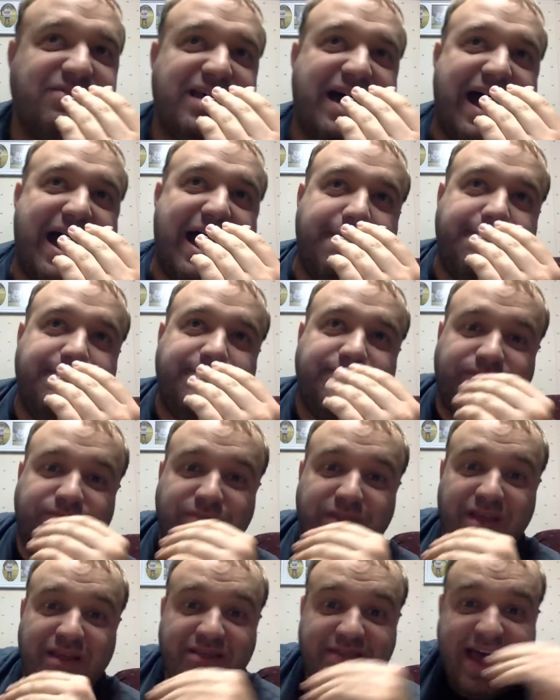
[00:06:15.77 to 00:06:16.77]
that,
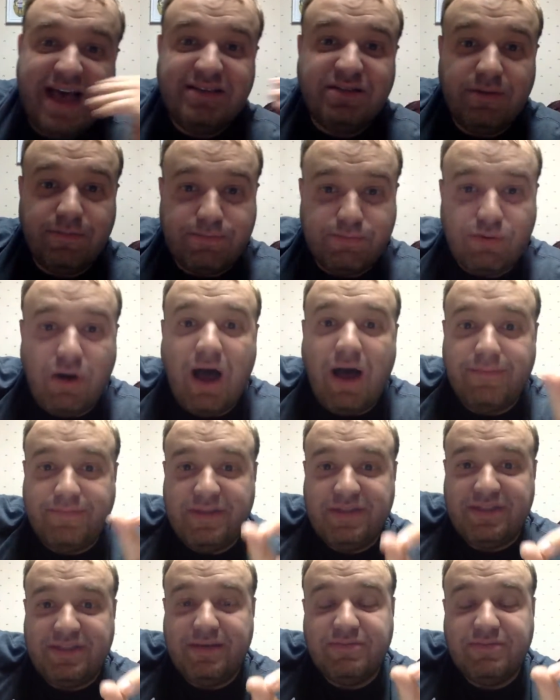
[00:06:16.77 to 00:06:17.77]
that's what
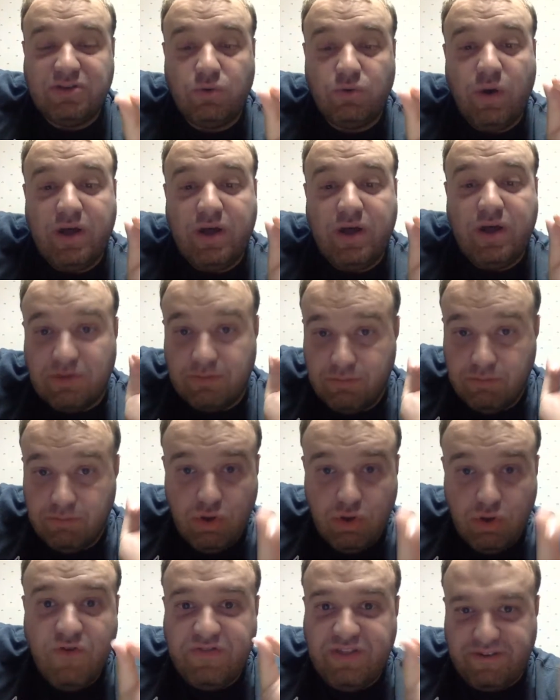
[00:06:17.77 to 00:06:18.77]
prompted them to want to
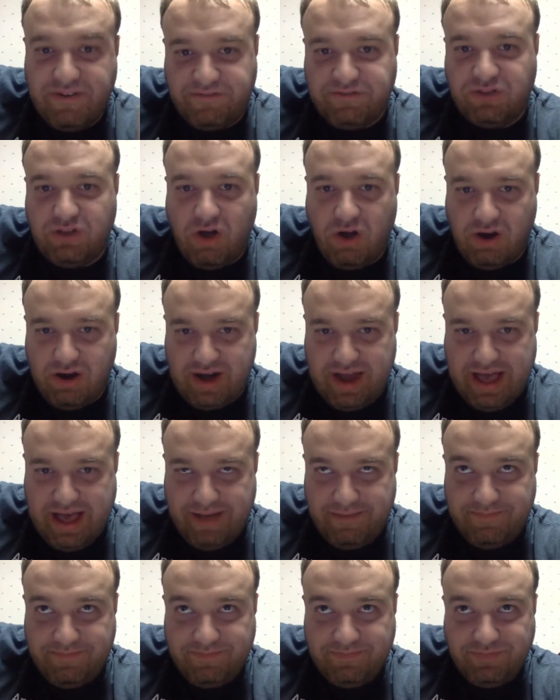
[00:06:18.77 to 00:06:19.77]
move to
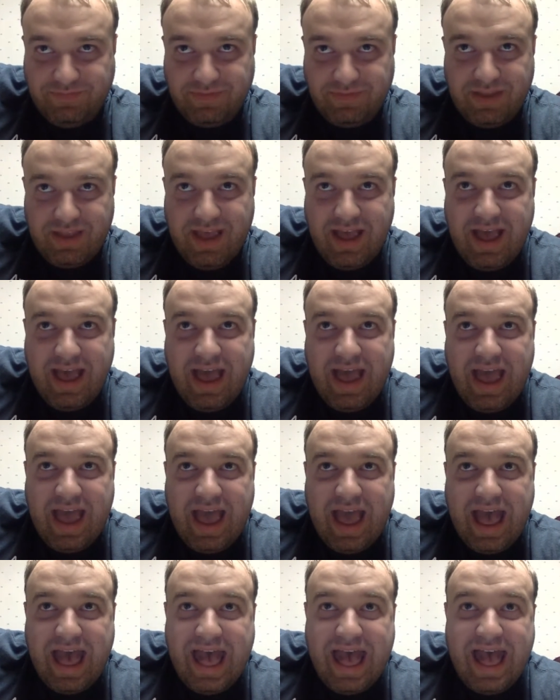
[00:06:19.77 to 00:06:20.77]
Florida.
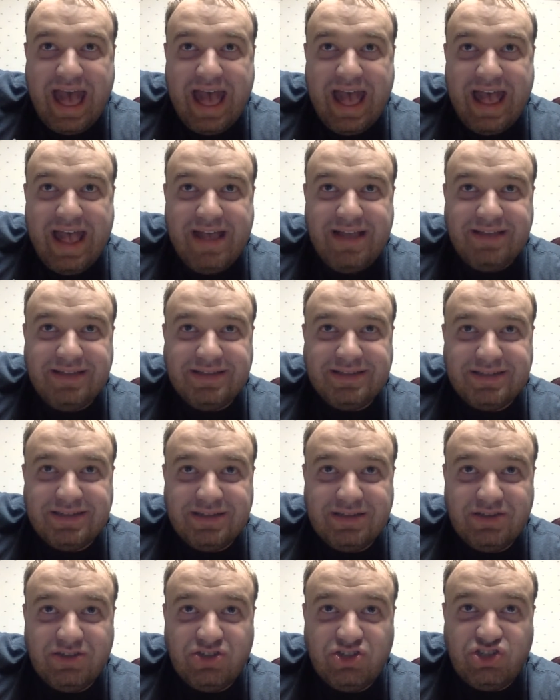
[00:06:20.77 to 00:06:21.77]
And
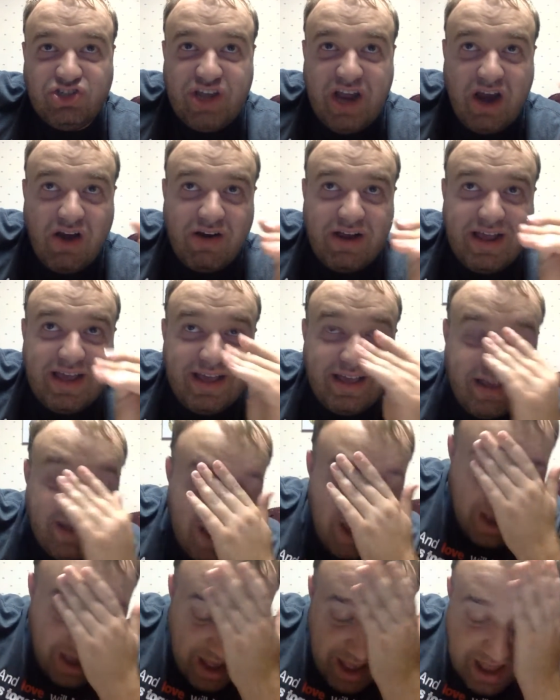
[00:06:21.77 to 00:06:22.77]
then
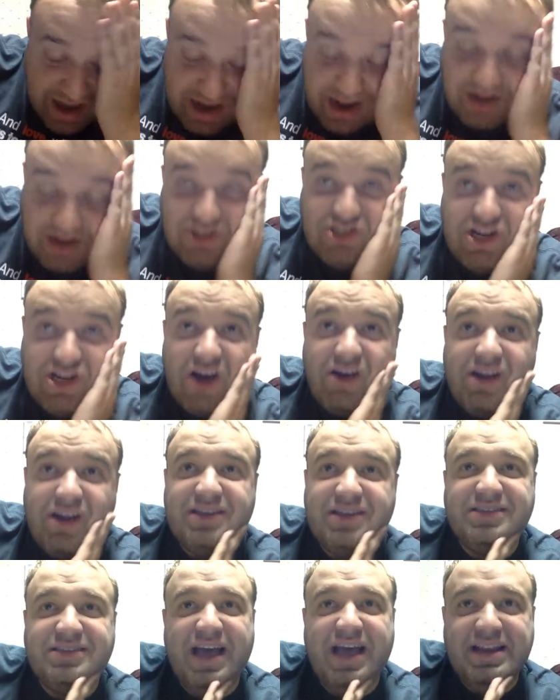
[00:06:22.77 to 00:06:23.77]
Jerry's
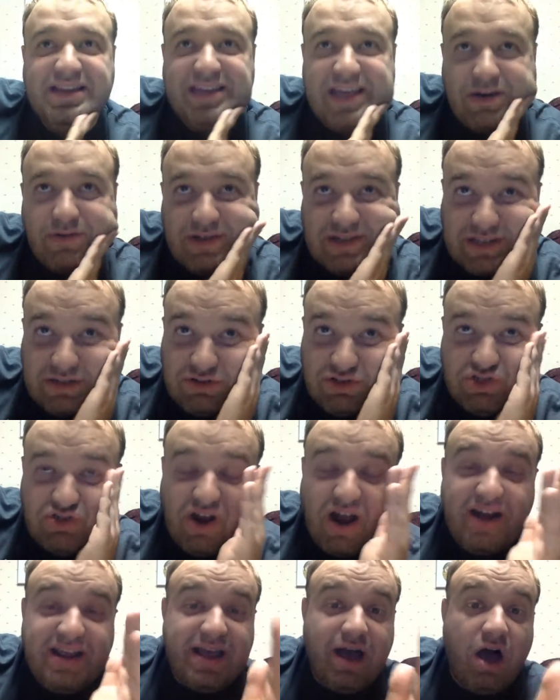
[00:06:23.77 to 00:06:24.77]
idea was he was
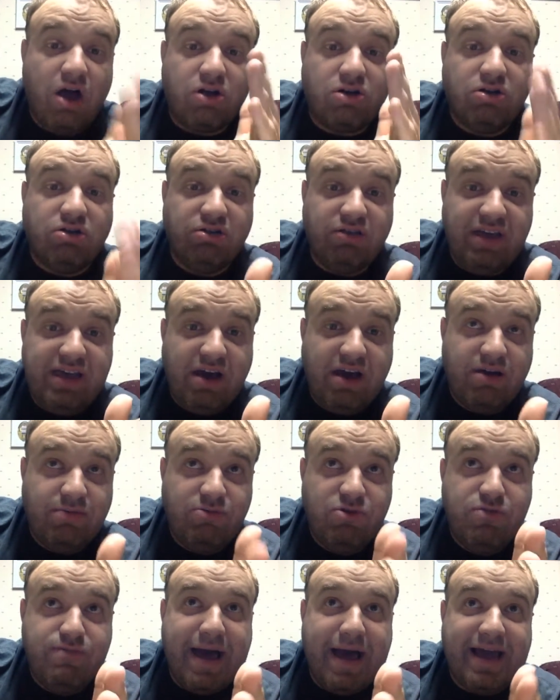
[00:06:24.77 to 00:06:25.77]
trying to get Uncle Leo to
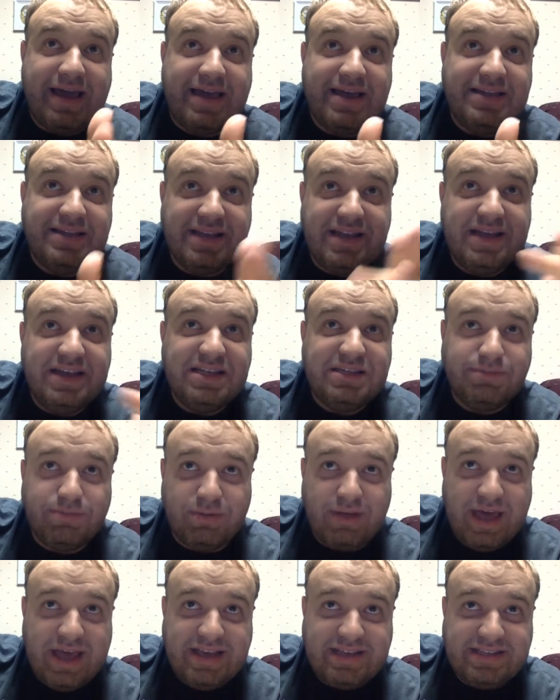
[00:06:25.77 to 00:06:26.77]
move back into his
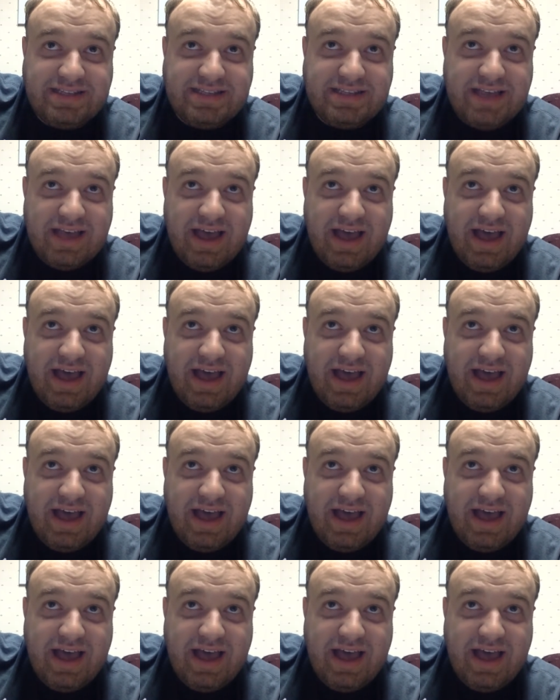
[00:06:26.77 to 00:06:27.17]
place.